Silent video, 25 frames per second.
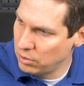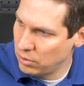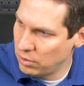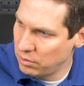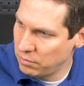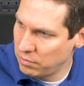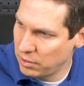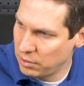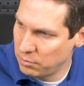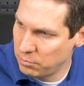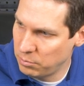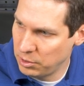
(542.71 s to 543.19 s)
know,
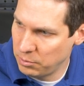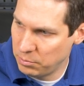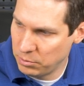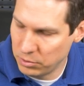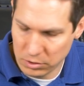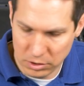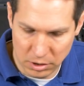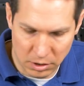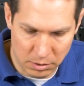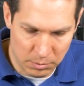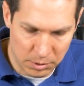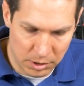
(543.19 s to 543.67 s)
I've had
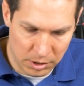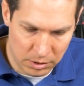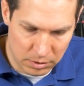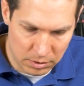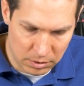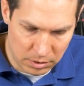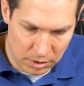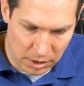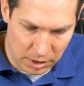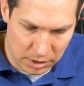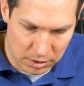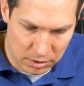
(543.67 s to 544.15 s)
people tell me
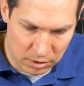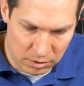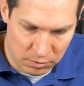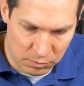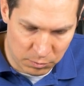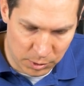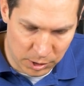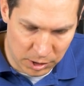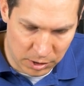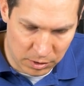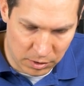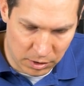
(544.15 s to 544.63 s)
that I should
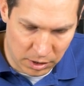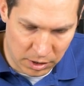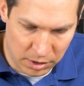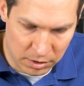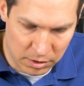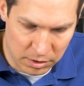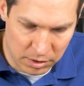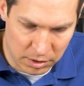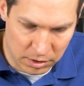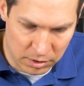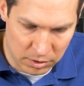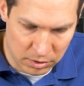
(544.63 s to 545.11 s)
have been a lot
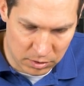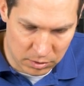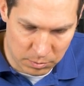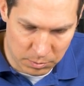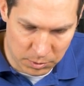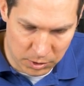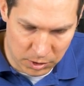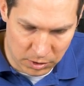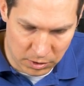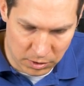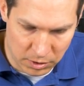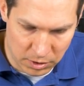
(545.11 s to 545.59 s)
of things,
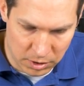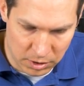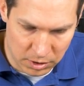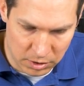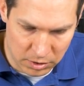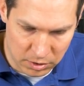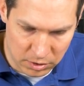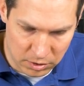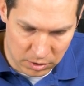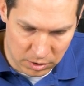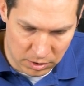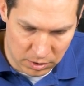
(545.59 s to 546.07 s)
but an
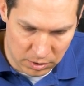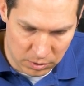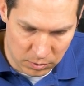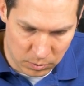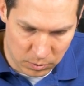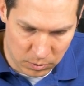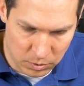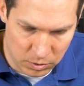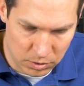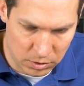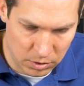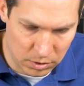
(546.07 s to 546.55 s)
artist
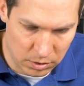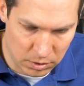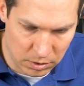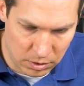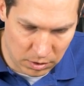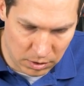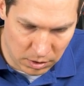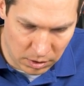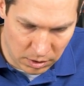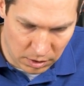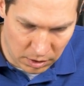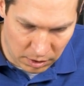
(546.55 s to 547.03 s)
was
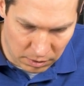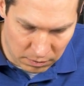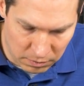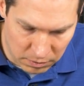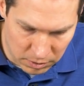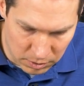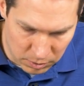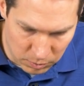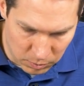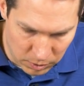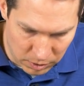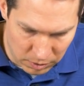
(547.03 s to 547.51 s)

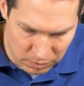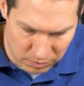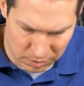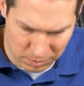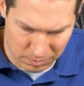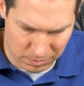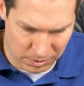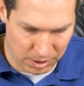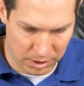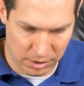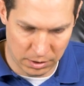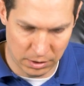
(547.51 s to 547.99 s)
never one of
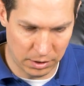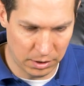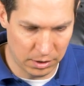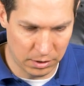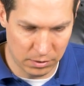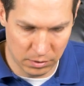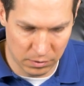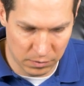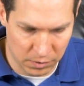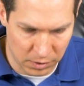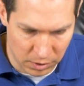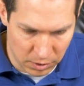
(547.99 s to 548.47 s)
them. I, I
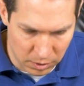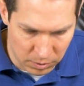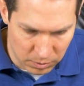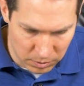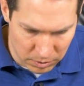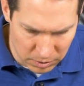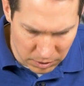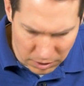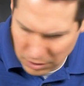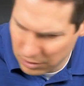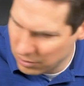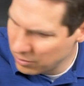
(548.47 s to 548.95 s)
don't even
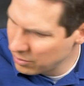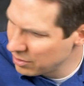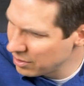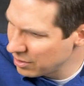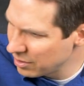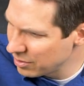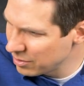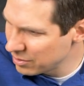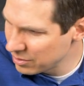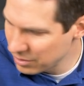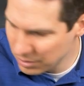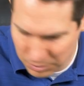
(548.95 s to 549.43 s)
know.
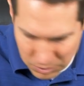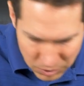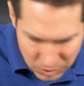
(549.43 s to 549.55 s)
Was